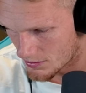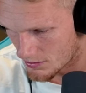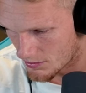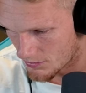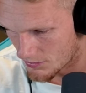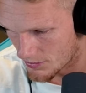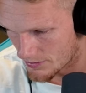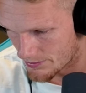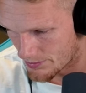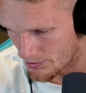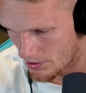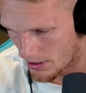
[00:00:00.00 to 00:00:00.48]

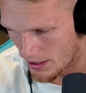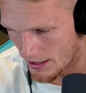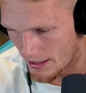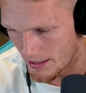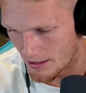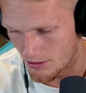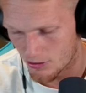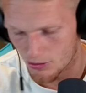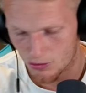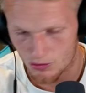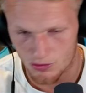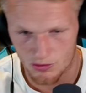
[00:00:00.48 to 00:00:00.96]
the player
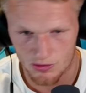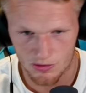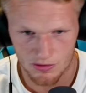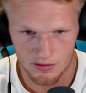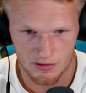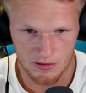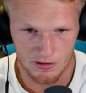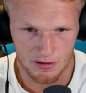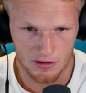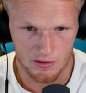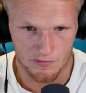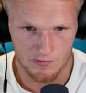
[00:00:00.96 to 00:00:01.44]
who's
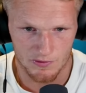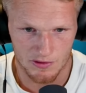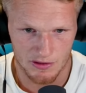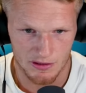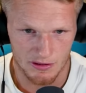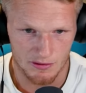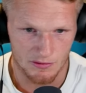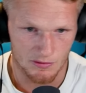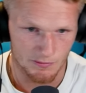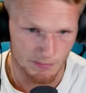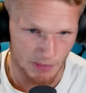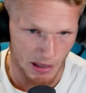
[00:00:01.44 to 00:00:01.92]

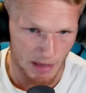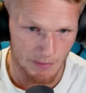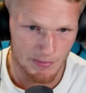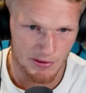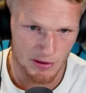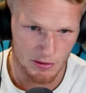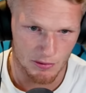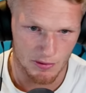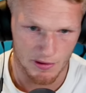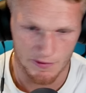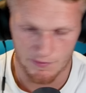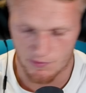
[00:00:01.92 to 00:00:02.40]
obviously
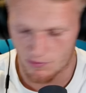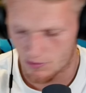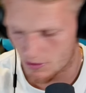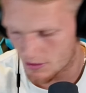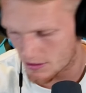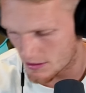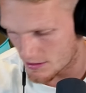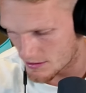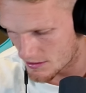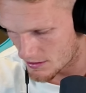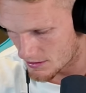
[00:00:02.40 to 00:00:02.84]
bumping whatever it is.